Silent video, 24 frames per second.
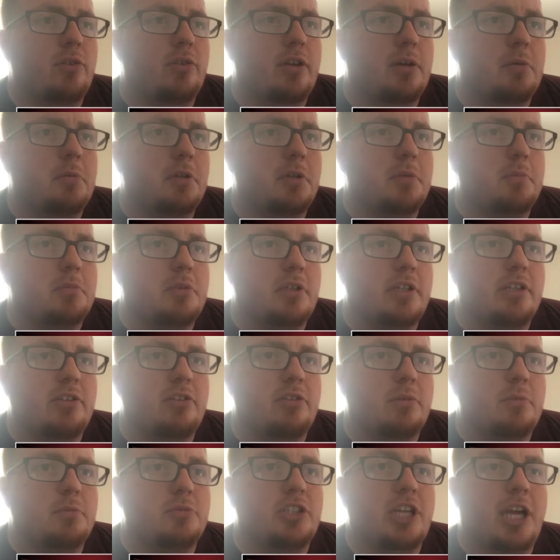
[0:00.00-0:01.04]
was able to bring
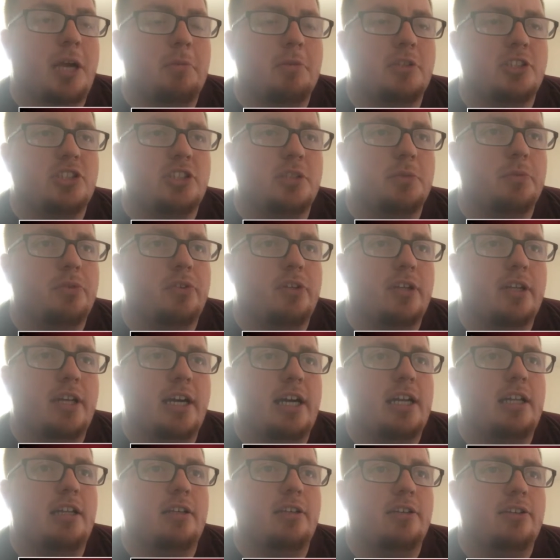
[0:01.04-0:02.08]
some championships to
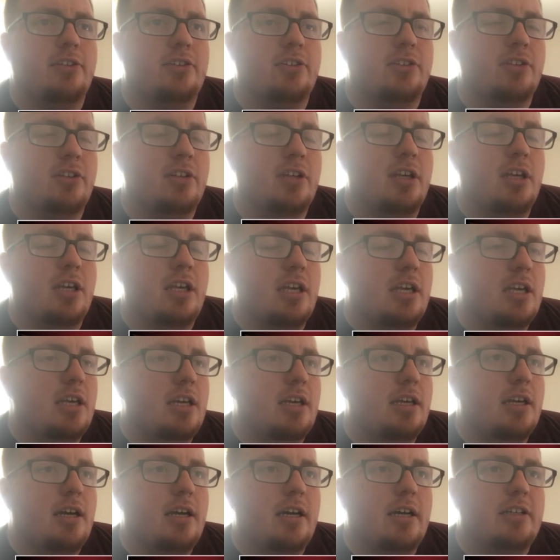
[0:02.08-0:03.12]
Dallas.
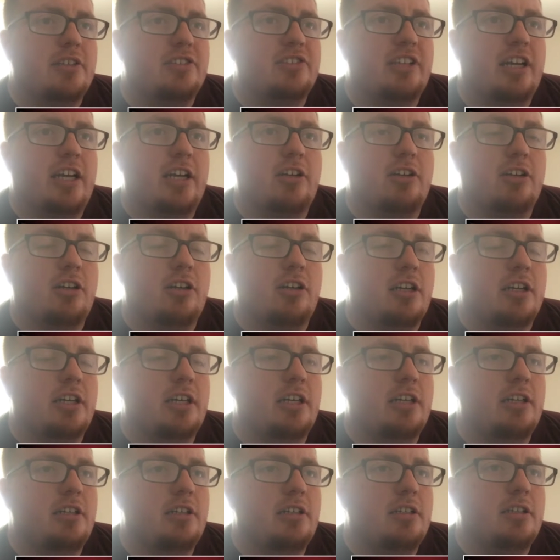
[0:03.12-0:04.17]
Stan
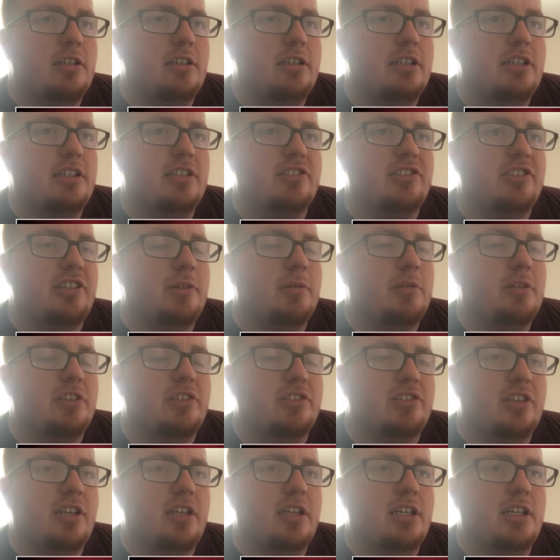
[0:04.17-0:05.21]
Kroenke, you get to see what
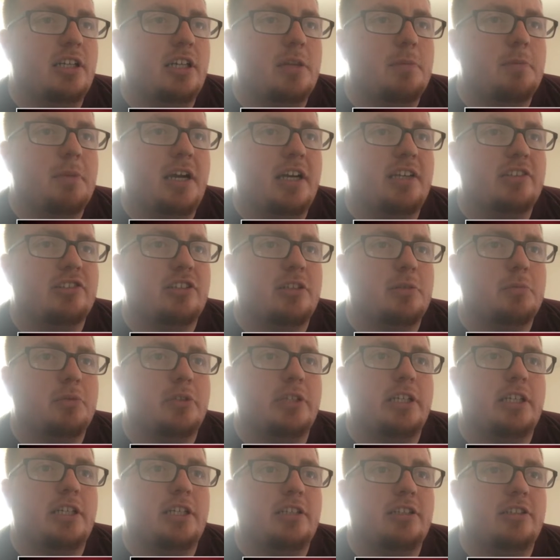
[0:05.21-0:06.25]
he's done in the past
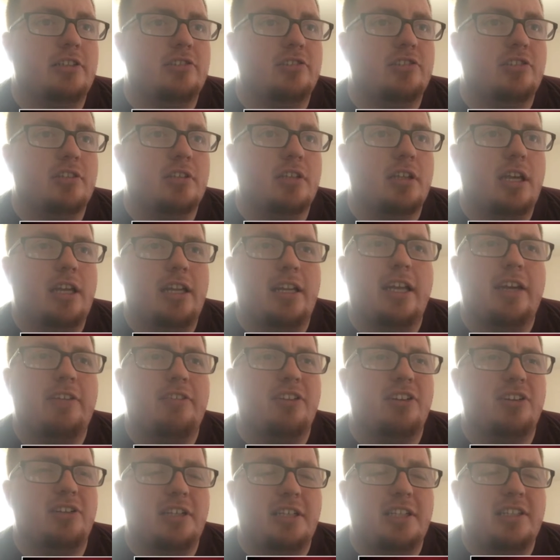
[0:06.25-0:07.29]
couple of years, and
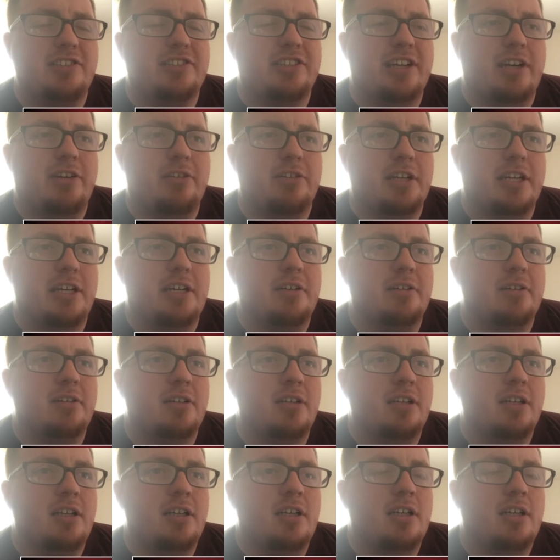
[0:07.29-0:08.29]
even though he's out now,